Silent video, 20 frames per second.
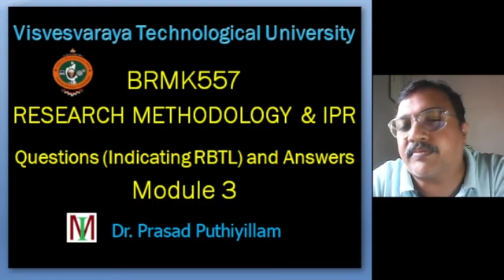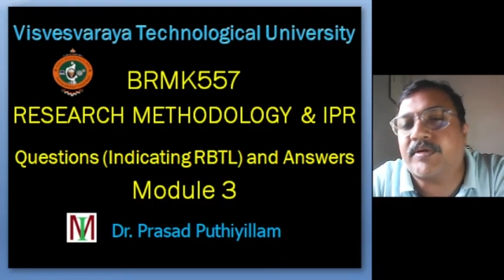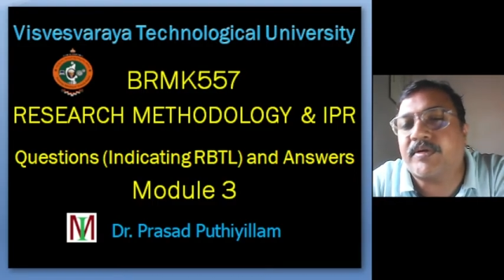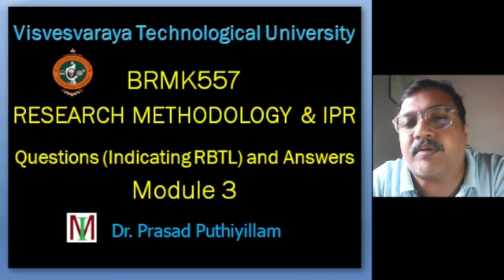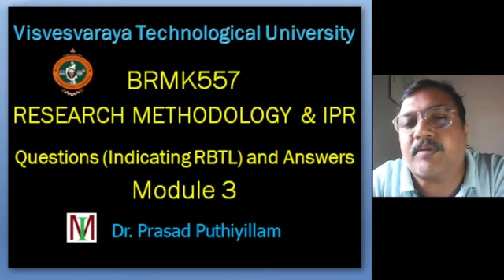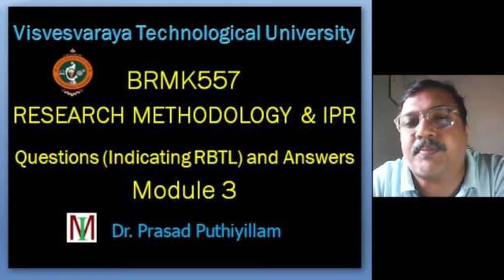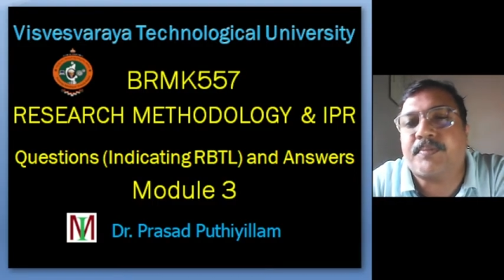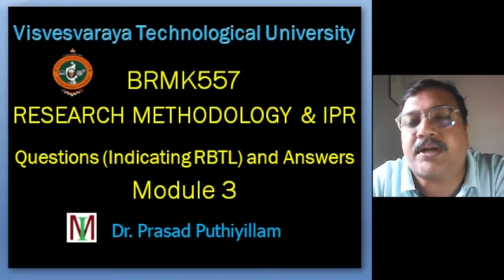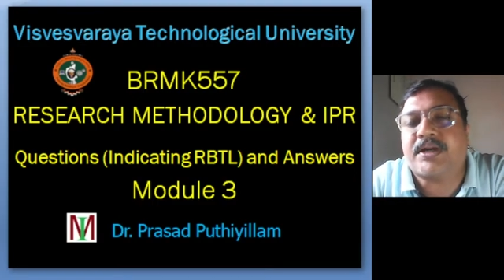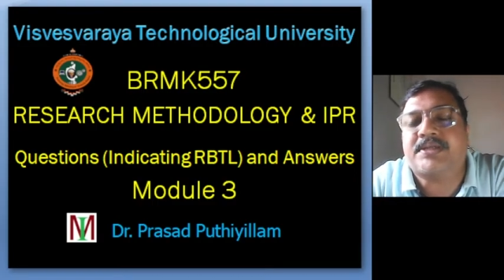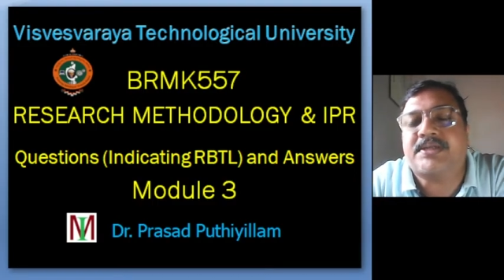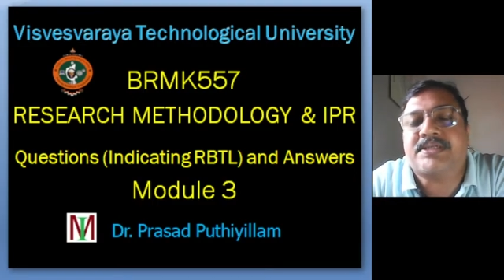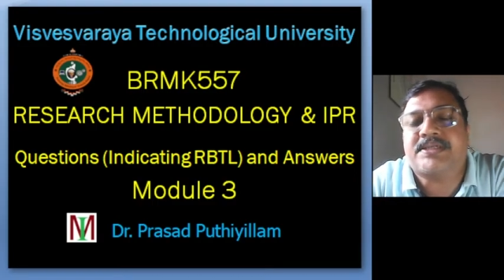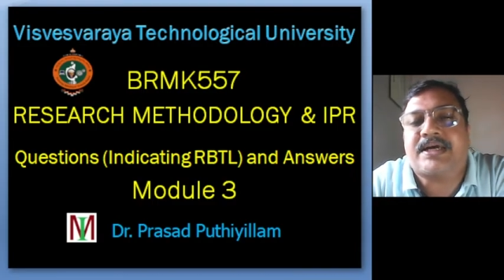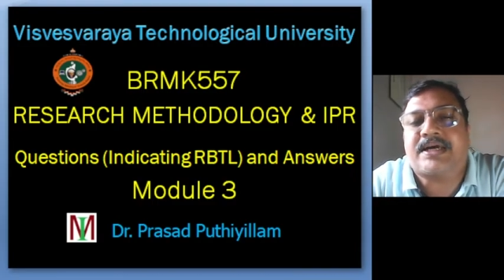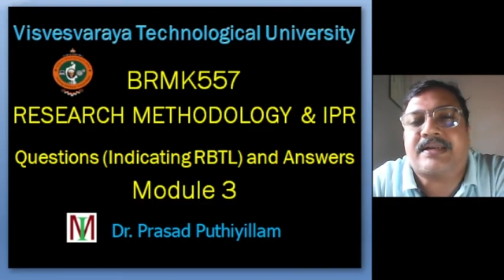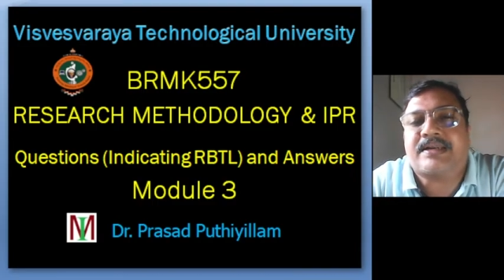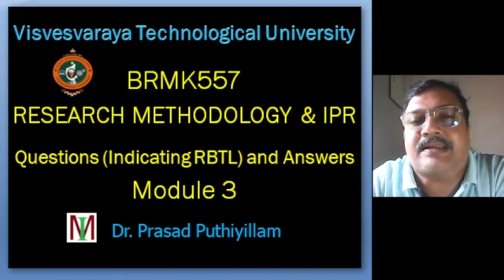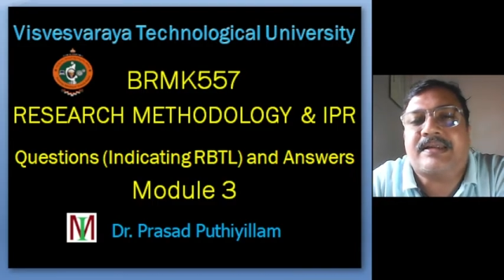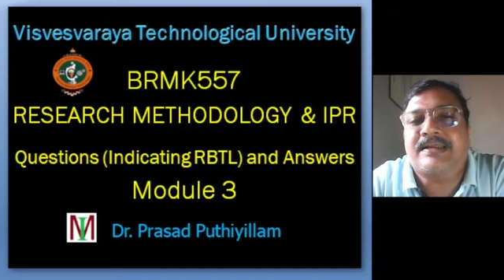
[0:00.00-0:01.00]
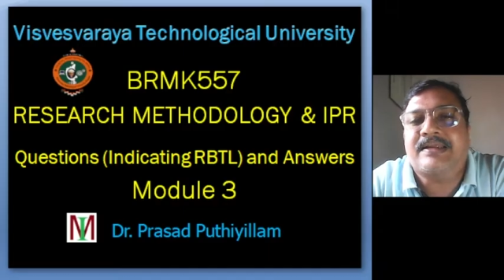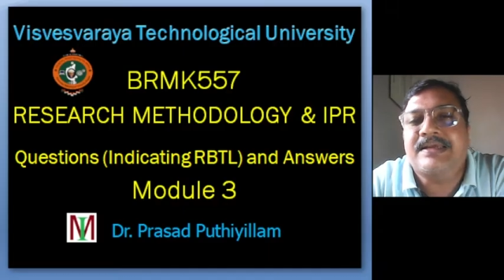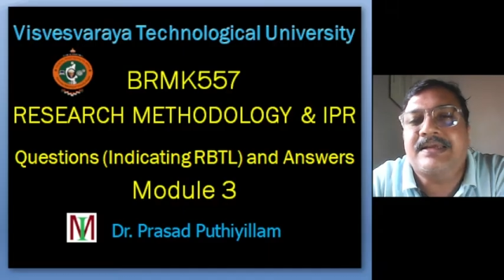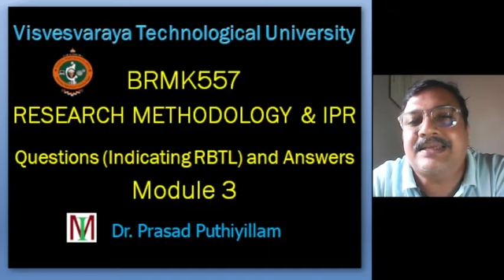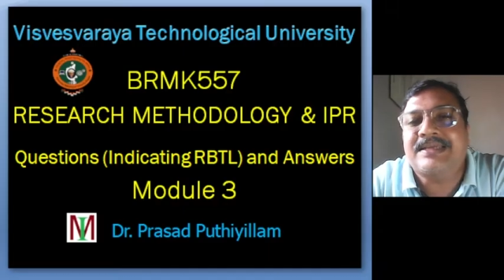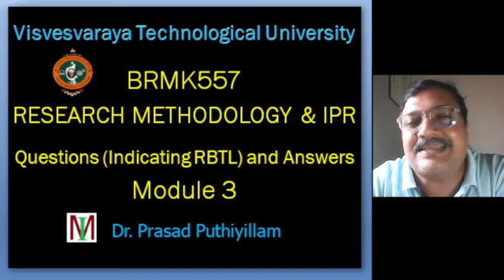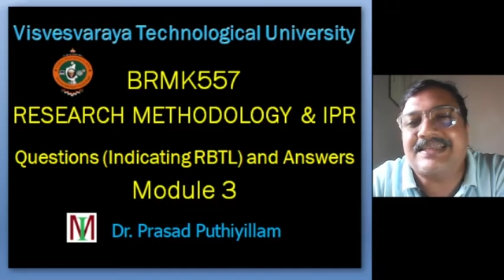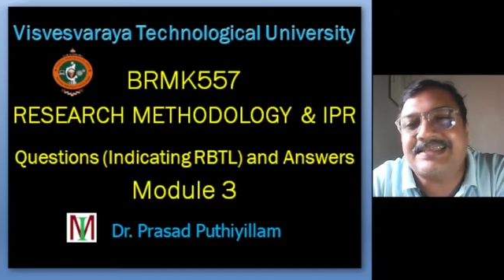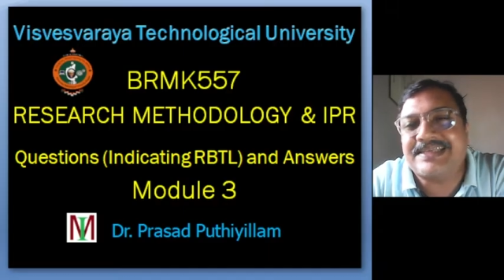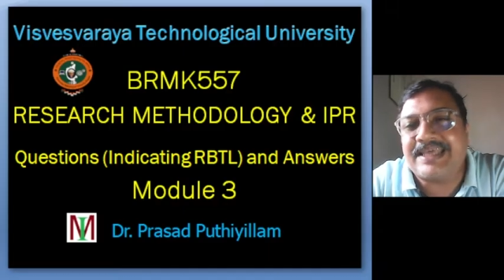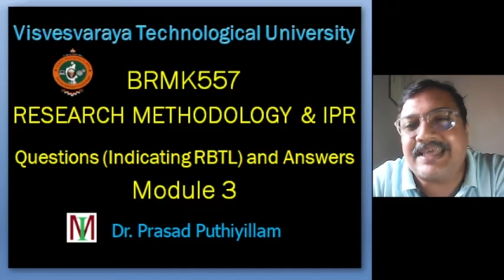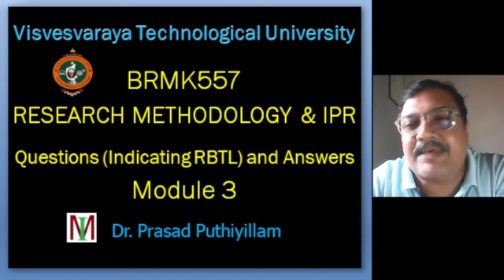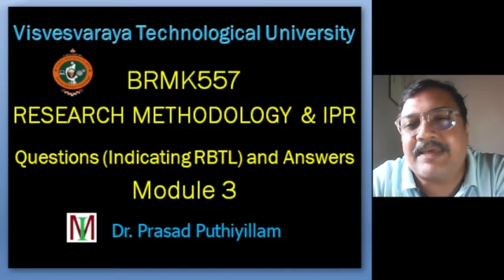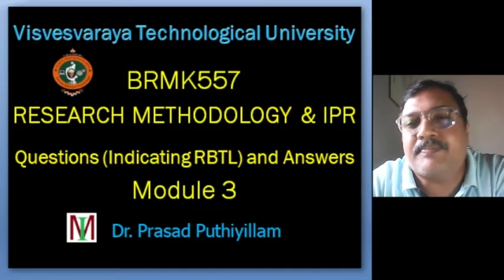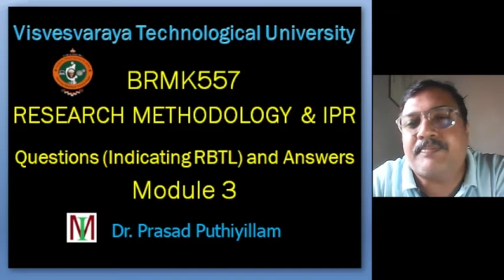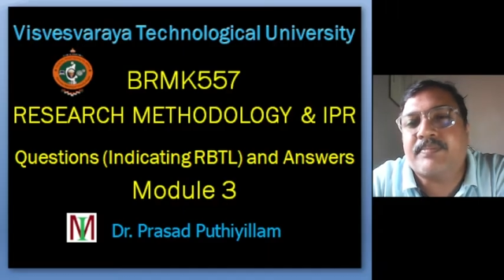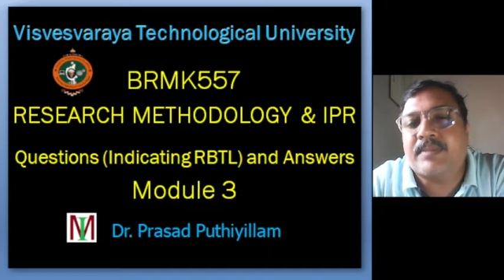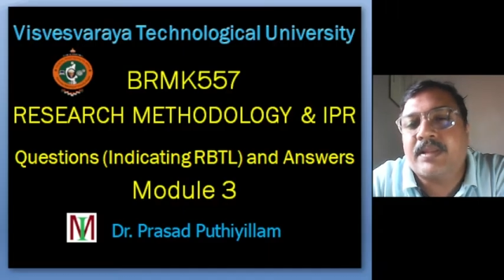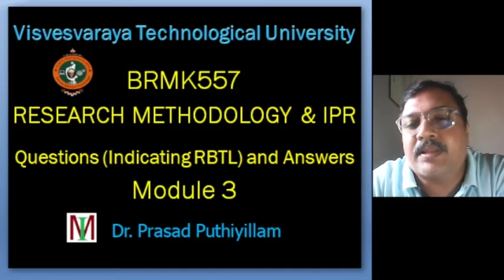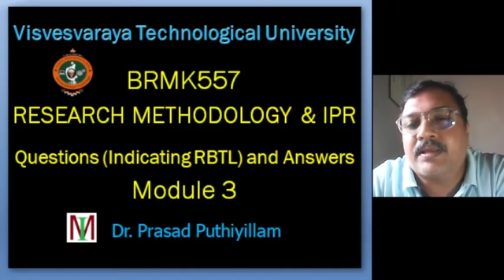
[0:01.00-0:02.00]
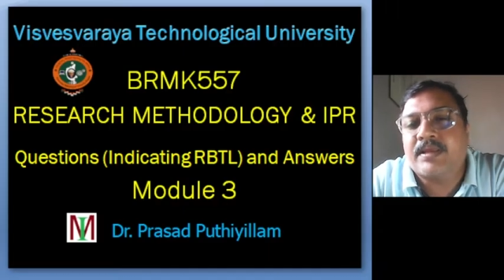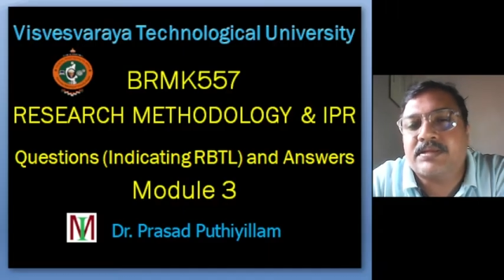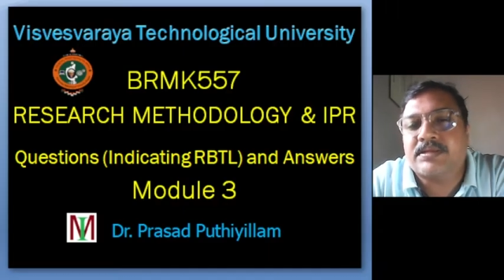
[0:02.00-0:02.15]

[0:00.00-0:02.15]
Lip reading: the topics are the same.